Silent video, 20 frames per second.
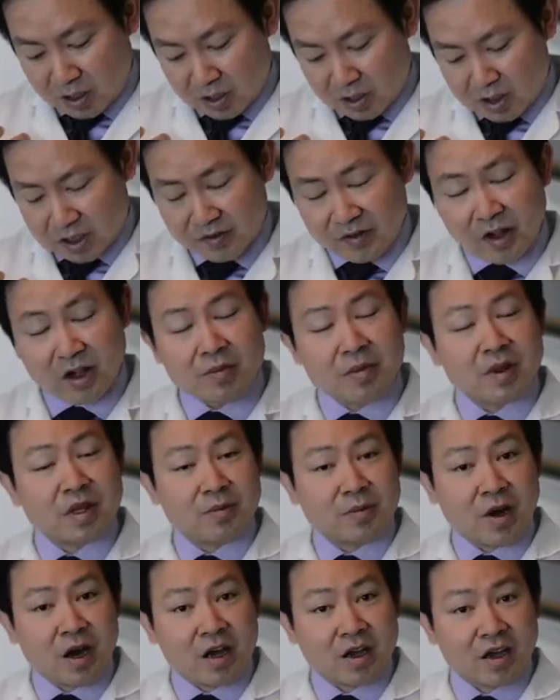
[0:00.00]
developing
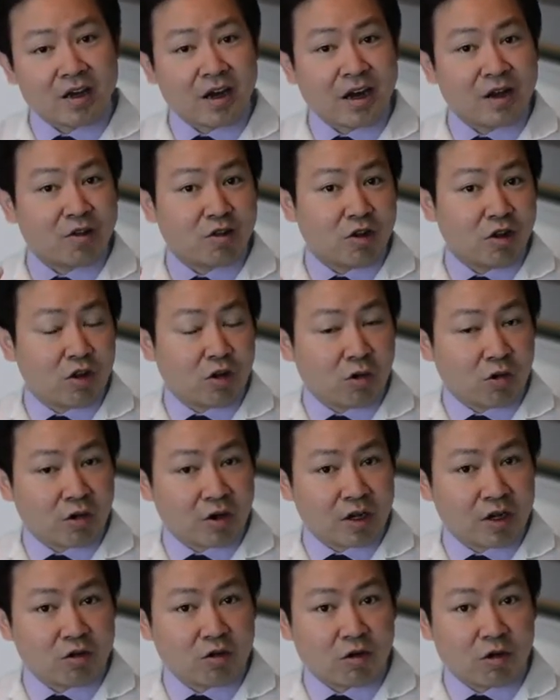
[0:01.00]
the pocket, either
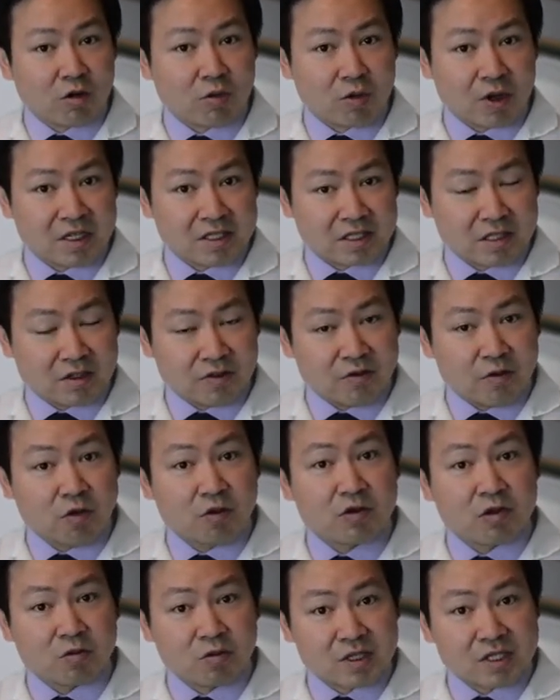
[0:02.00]
lowering or raising the
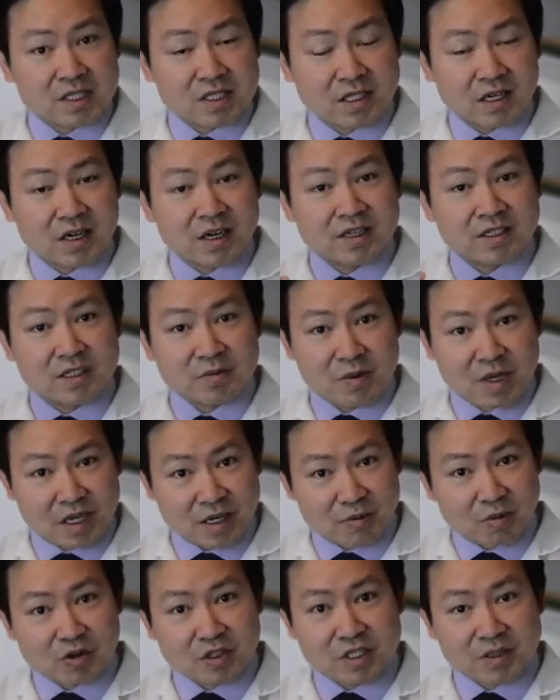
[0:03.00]
fold on one side to make
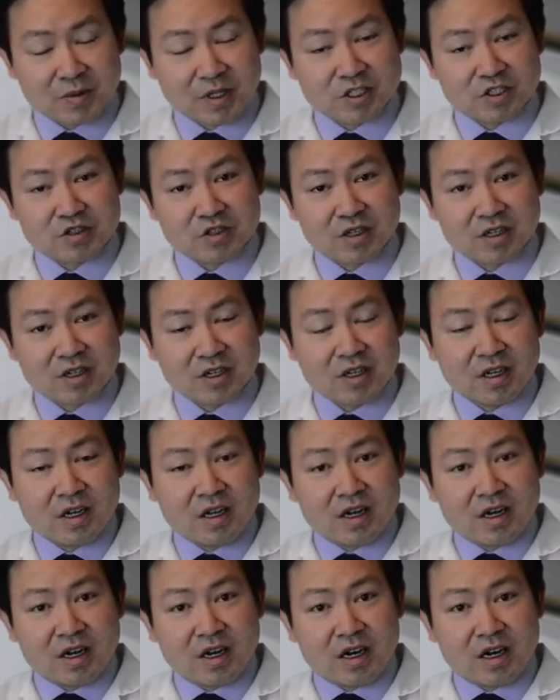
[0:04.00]
it more symmetric,
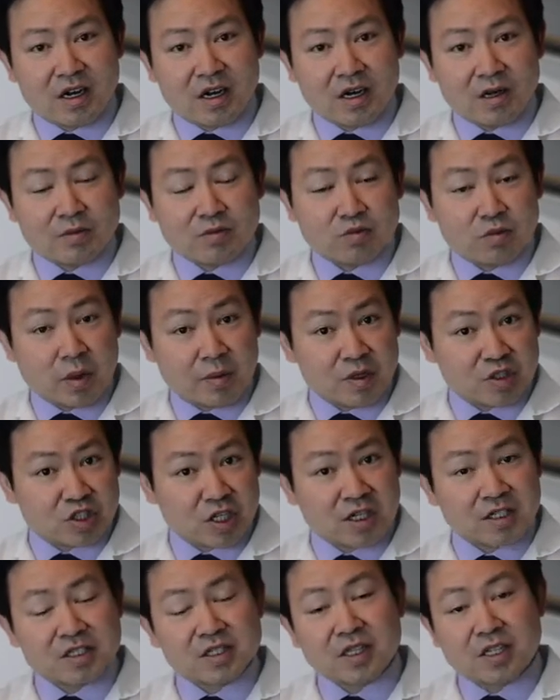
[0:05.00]
maybe
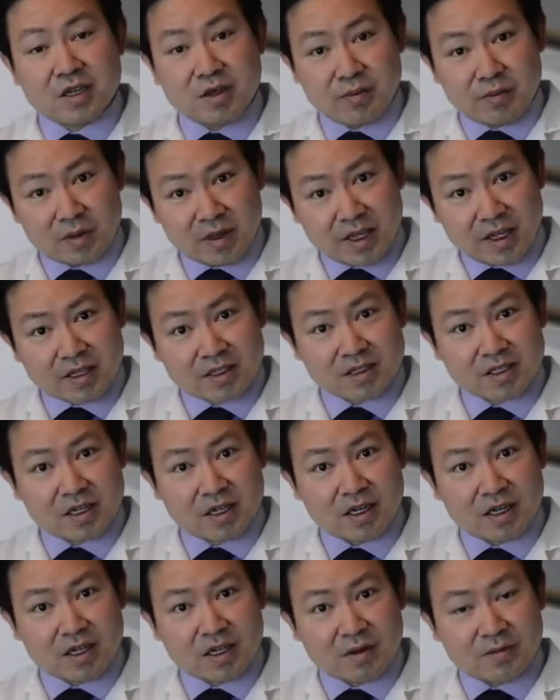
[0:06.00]
changing the implant
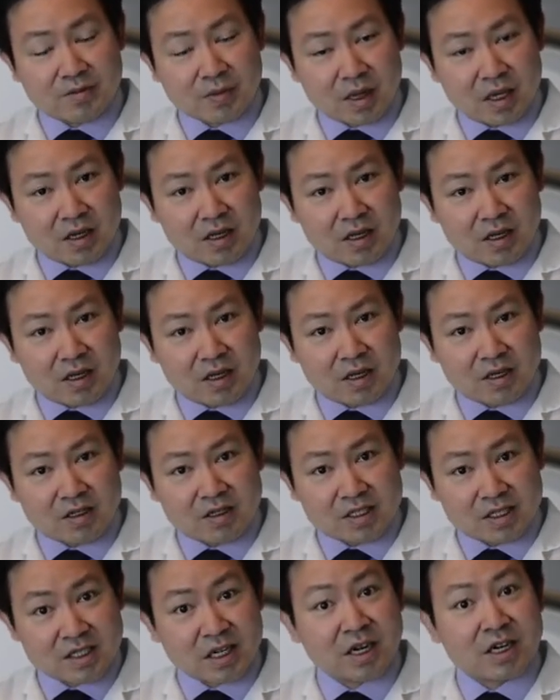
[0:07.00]

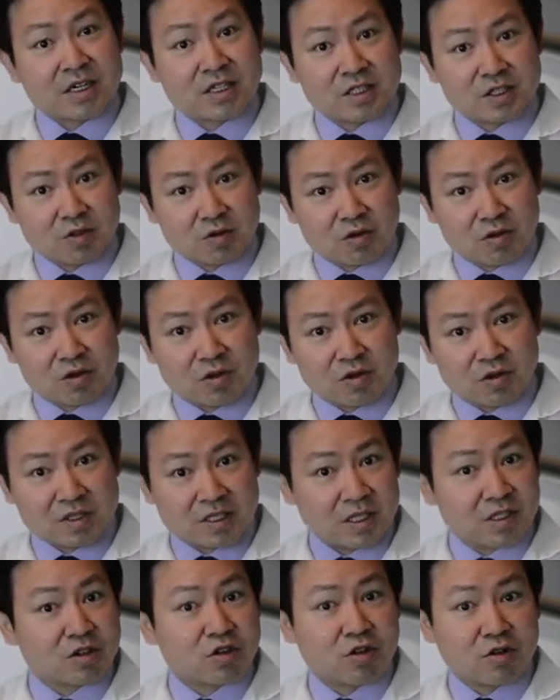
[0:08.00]
size or
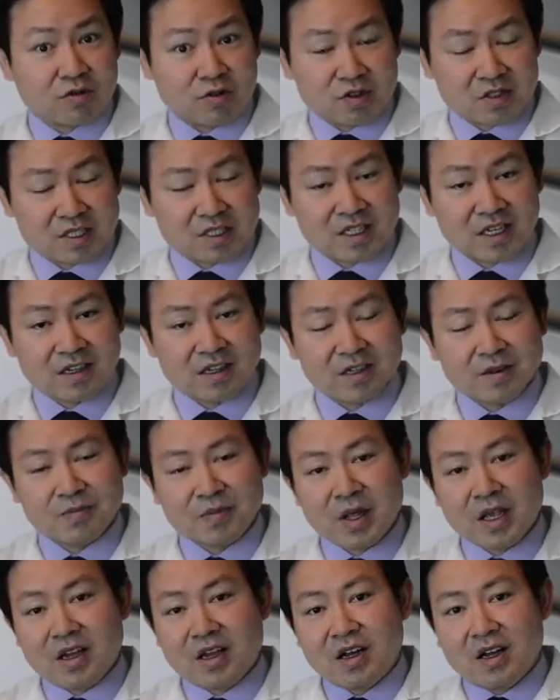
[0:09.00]
silicone versus saline.
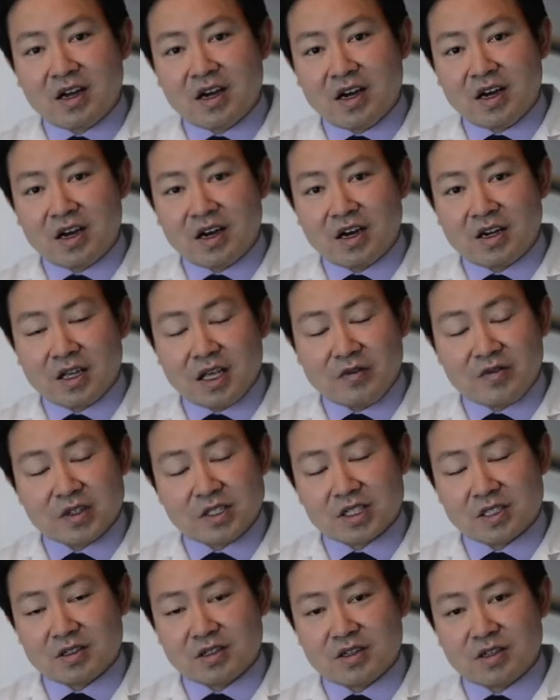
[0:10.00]
If
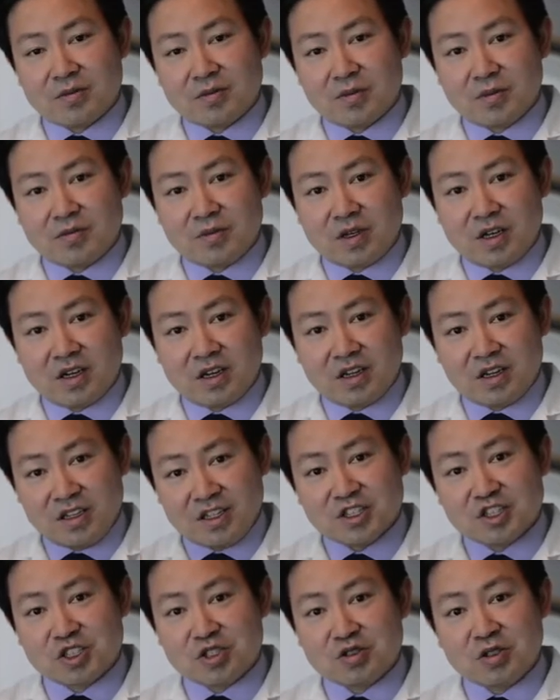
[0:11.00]
it's an
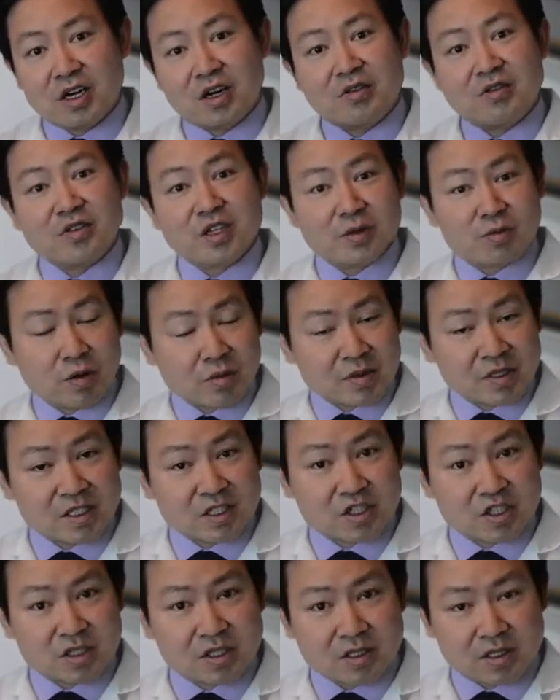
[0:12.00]
issue of nipple
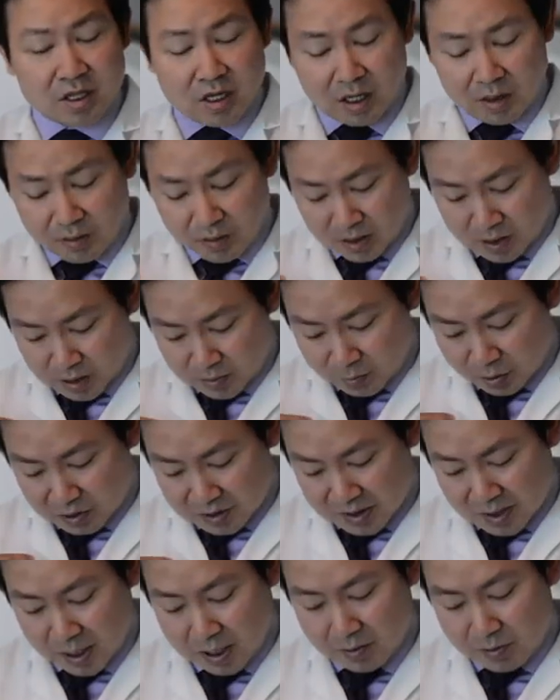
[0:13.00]
position, the
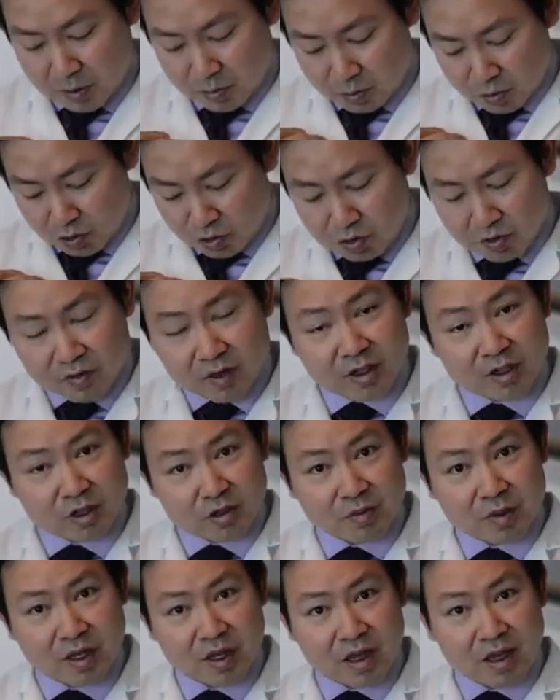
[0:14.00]
nipples can be moved a
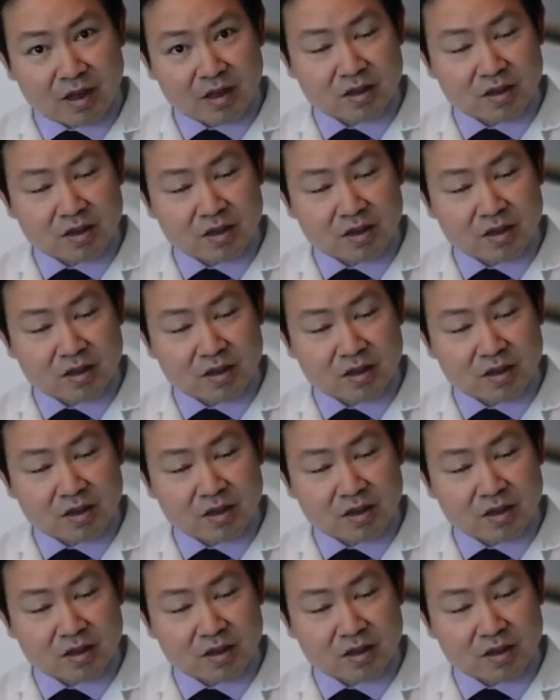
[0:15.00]
little bit and